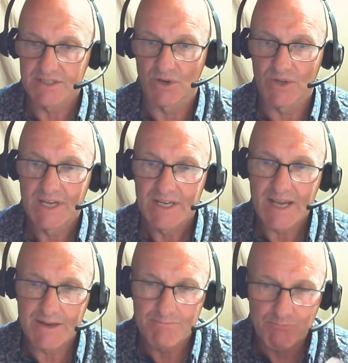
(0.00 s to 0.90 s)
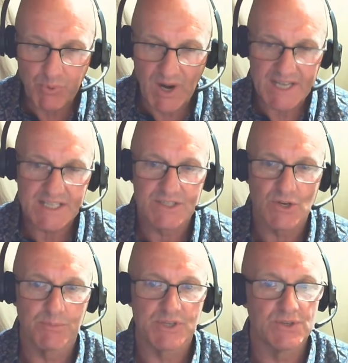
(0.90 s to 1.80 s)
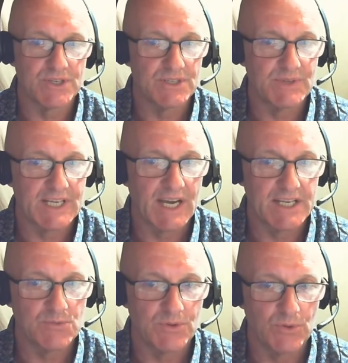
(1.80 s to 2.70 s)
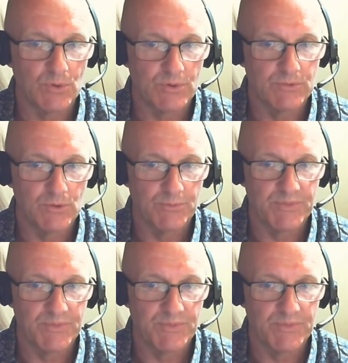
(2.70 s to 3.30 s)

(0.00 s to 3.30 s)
So embrace this opportunity to engage with law reform,